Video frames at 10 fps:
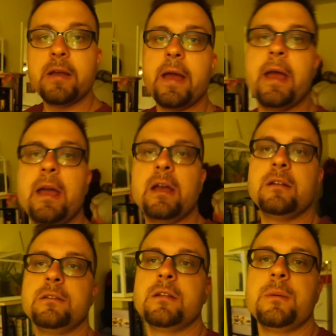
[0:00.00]

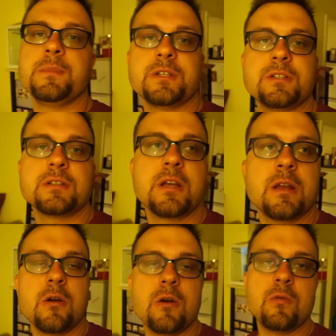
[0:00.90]
and I'm just
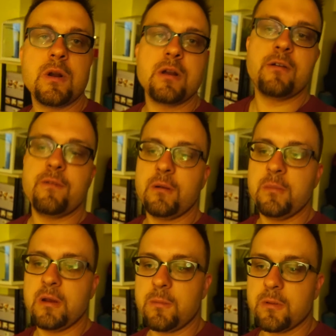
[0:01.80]
go run off and
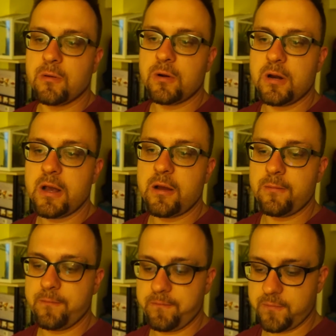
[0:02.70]
meet up with Laura
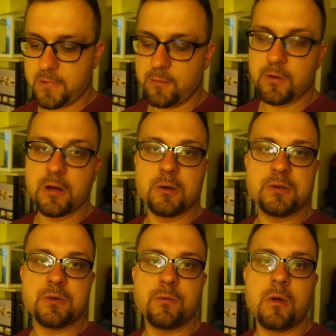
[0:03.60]
now. I'm gonna go
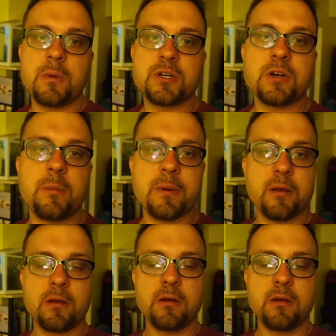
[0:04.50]
do Walmart shopping.